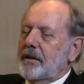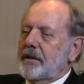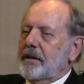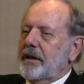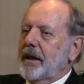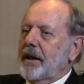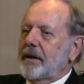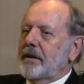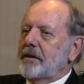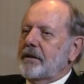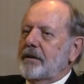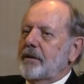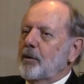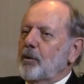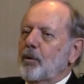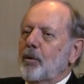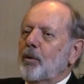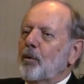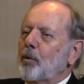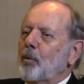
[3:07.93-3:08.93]
that
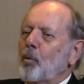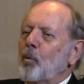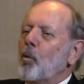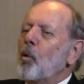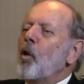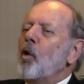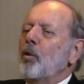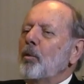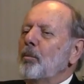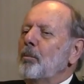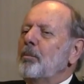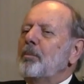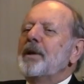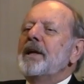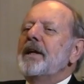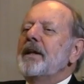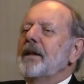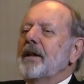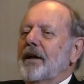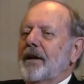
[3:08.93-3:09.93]
won't
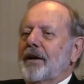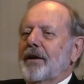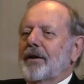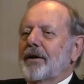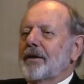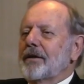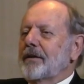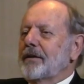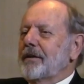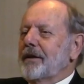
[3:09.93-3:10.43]
be there